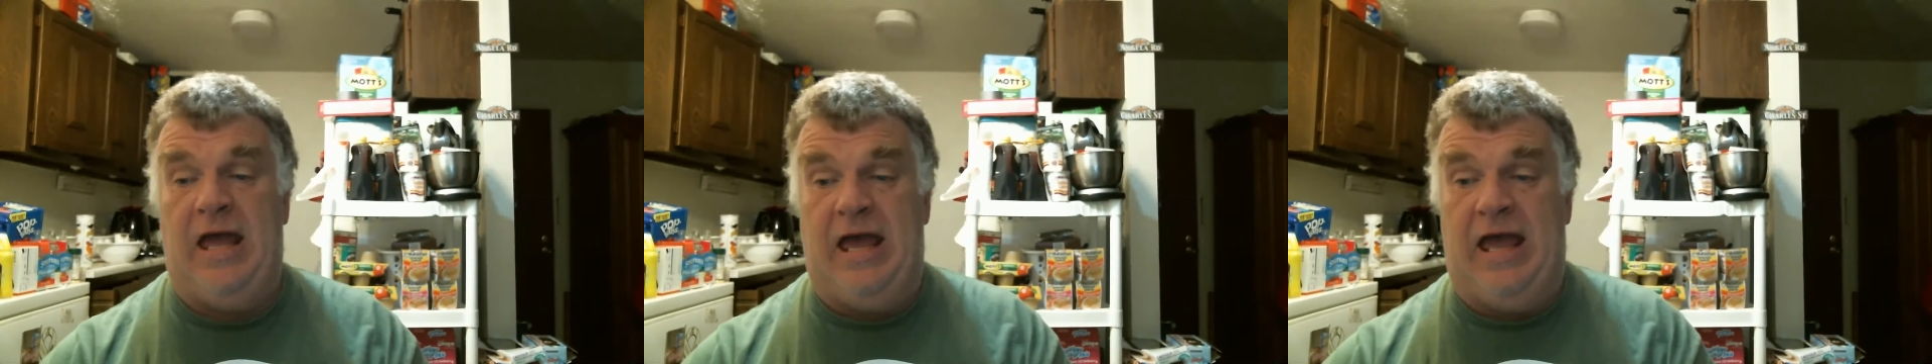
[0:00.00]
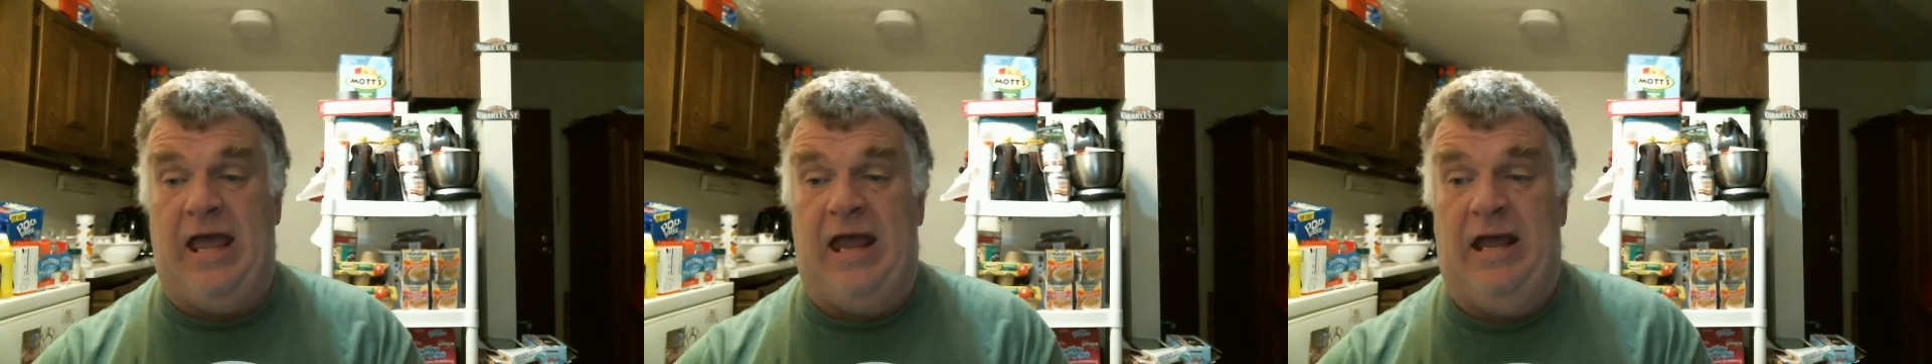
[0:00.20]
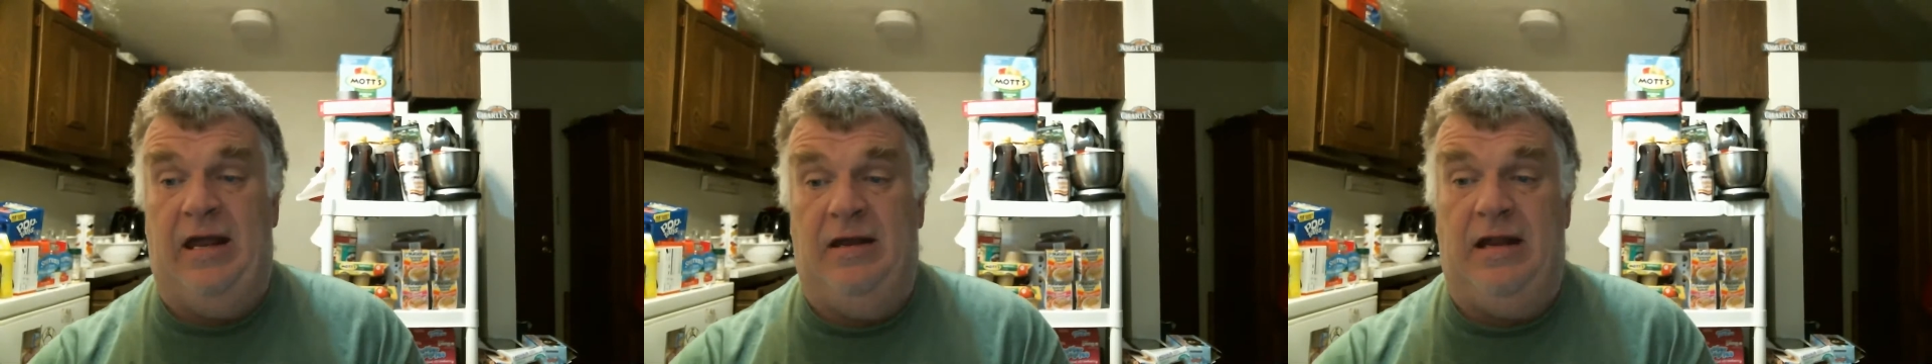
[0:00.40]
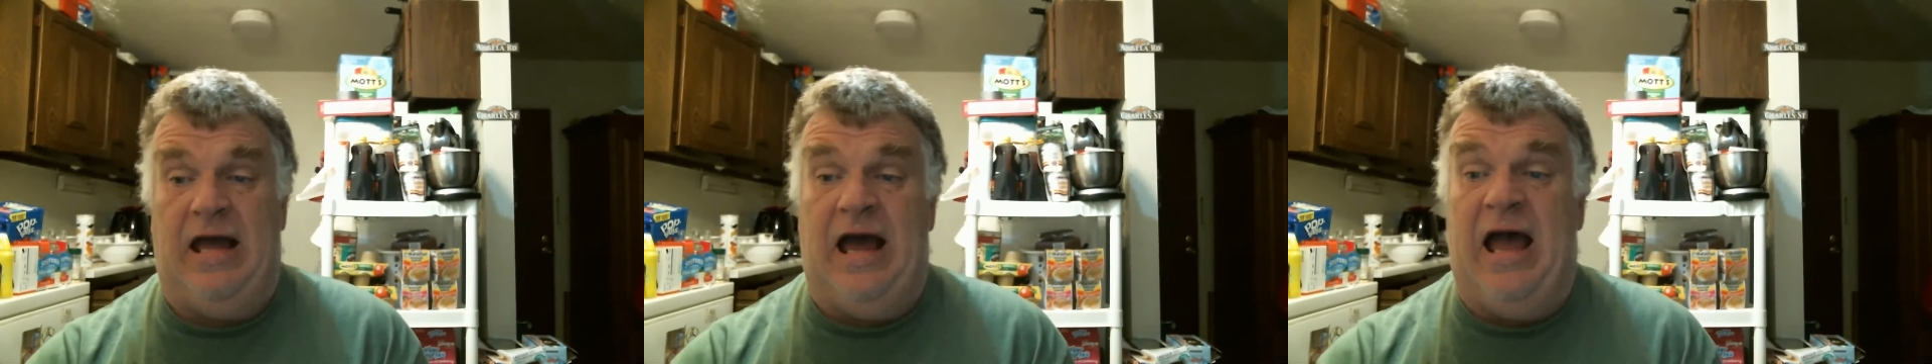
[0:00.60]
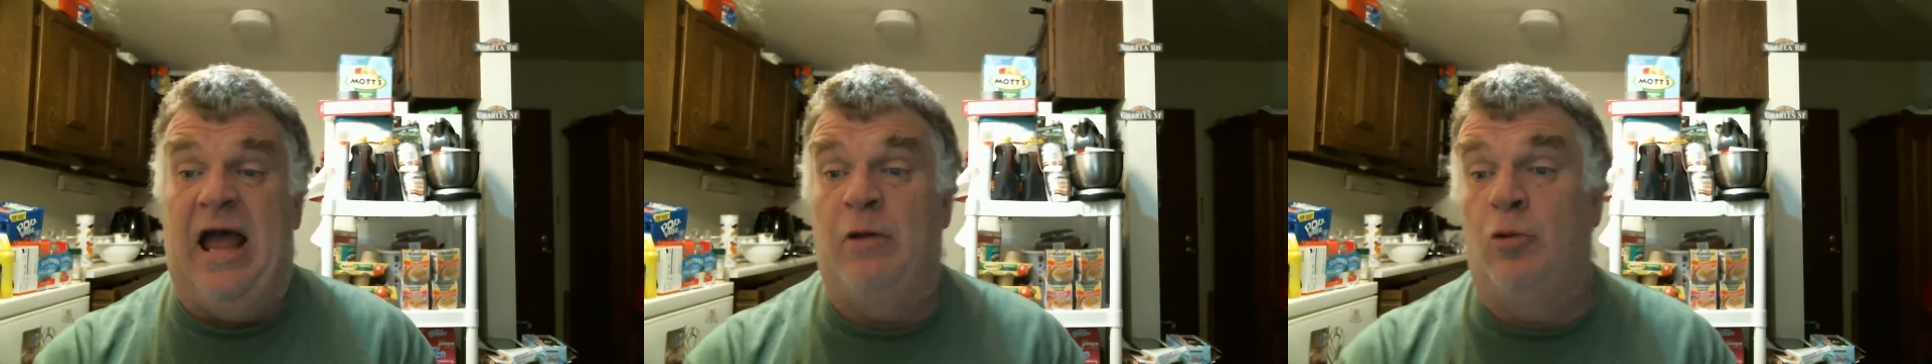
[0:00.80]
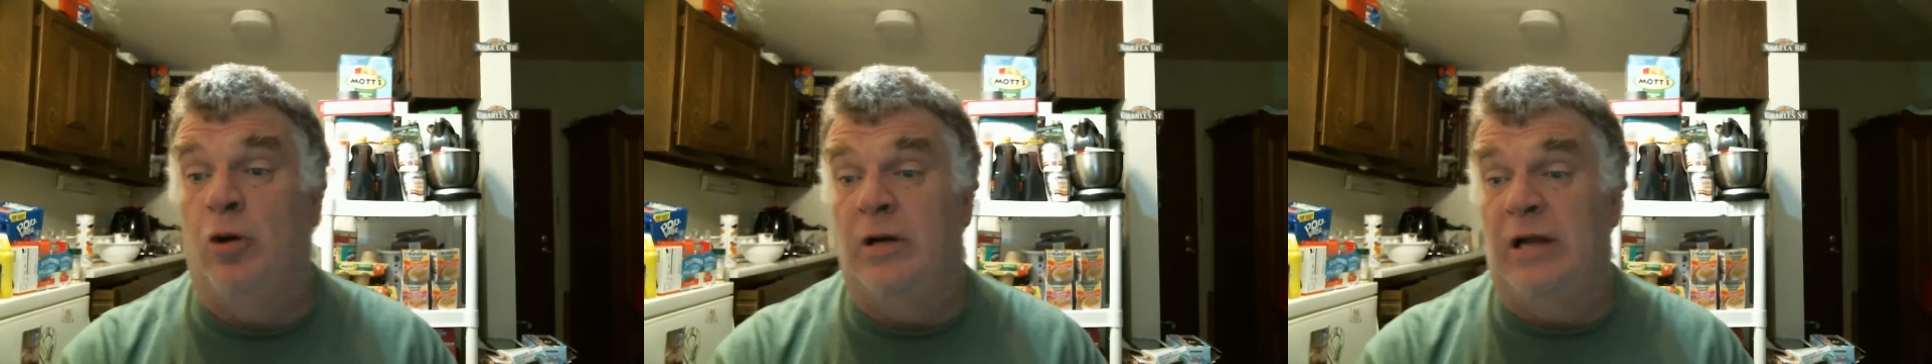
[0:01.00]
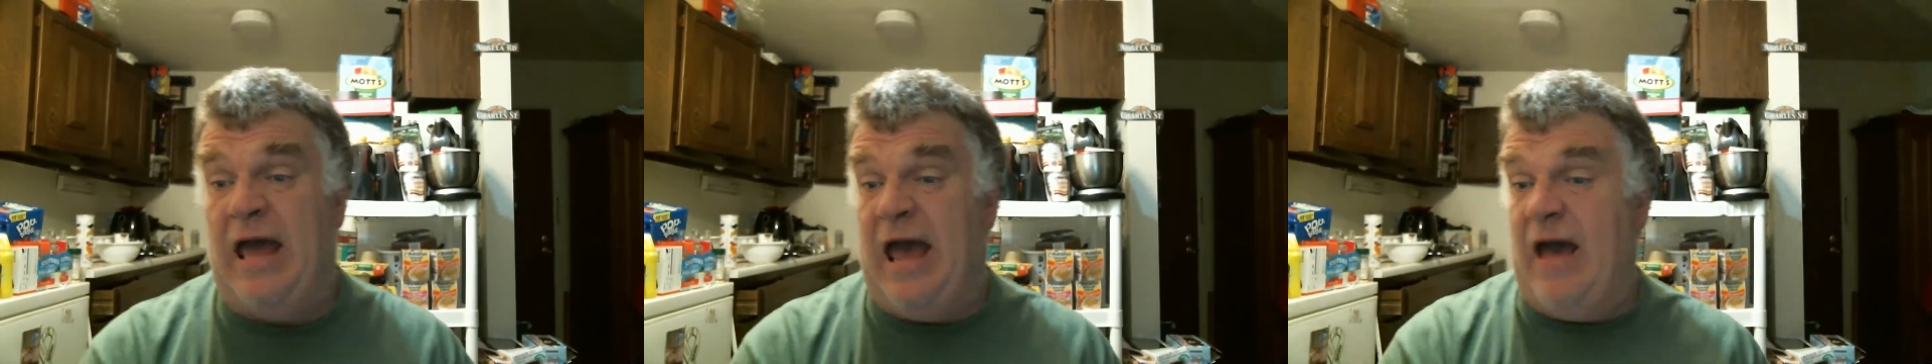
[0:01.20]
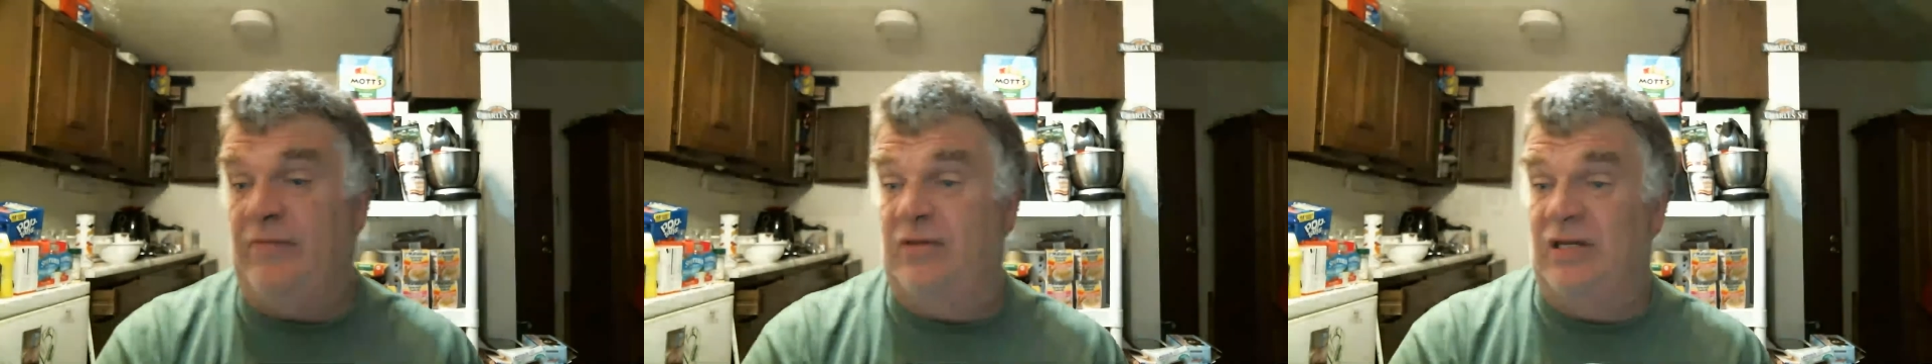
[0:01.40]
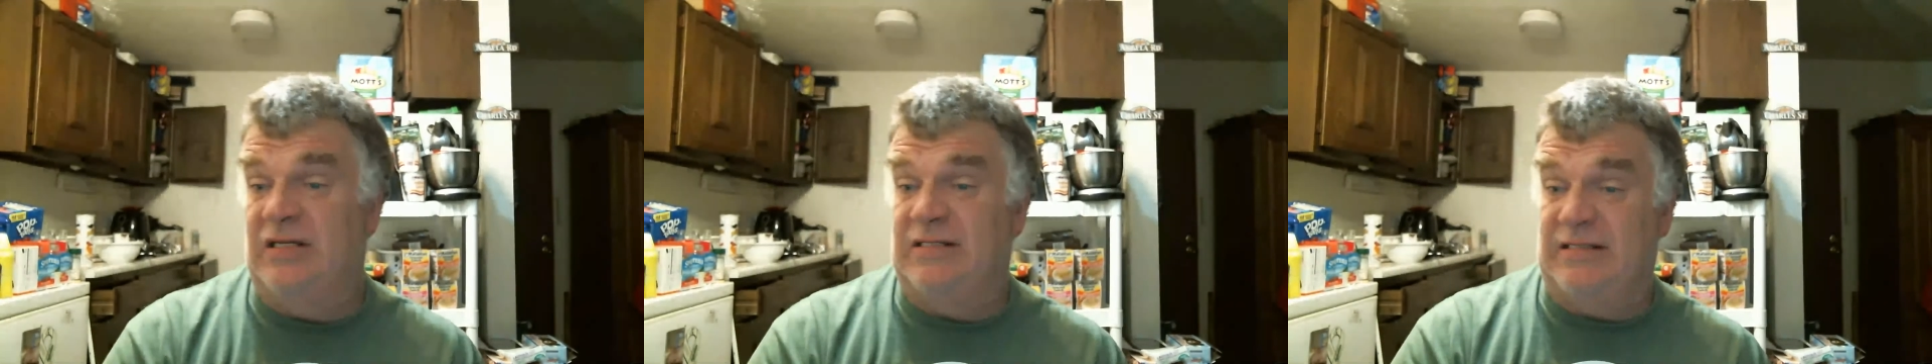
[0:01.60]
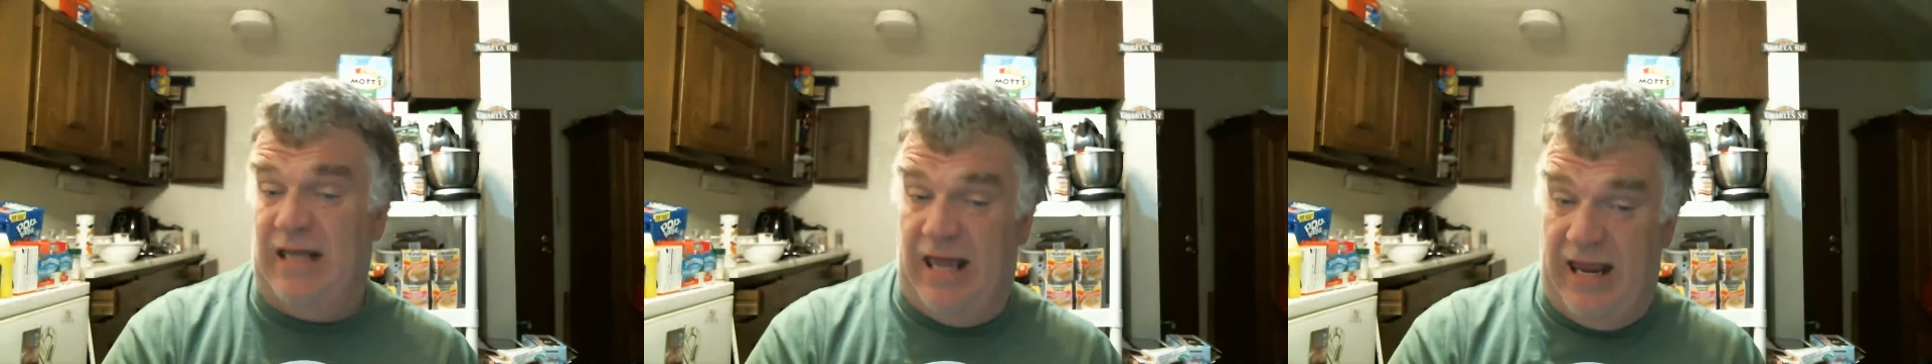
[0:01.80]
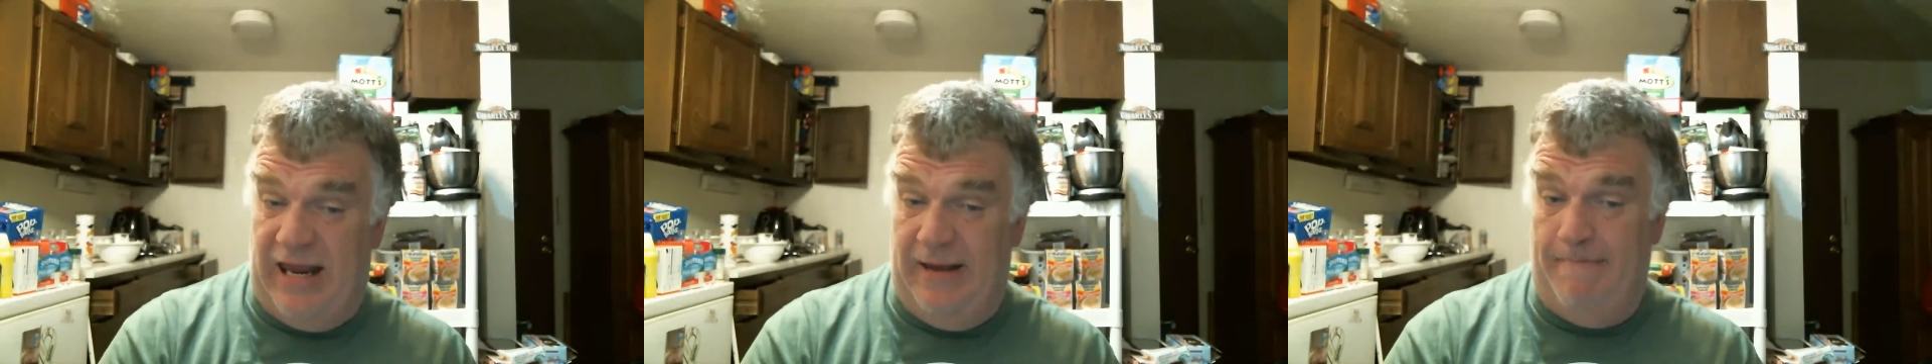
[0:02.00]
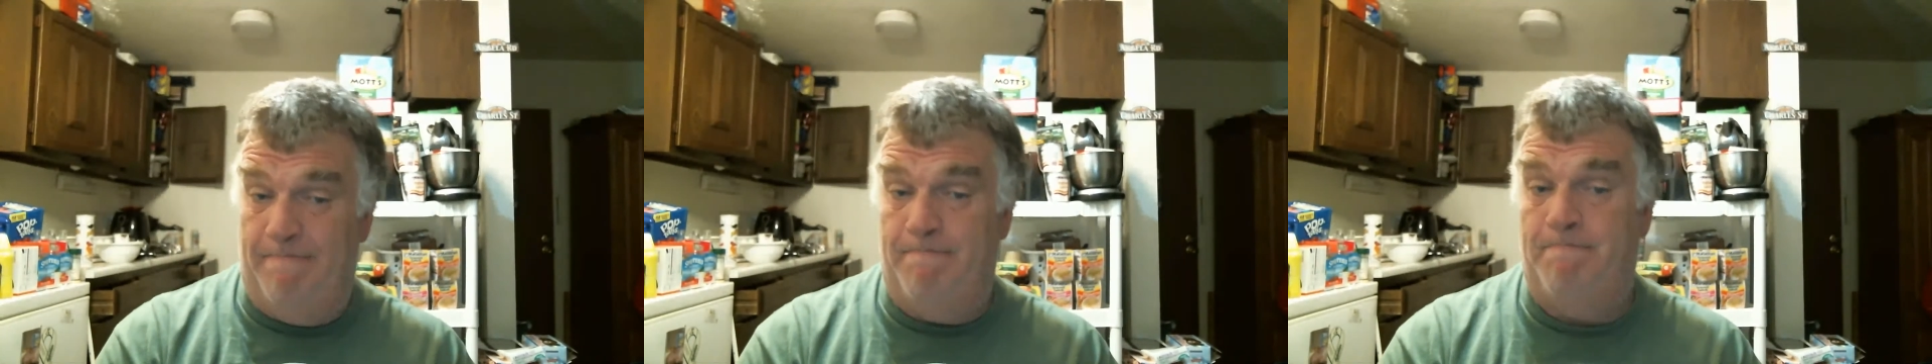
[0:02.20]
and I would have to say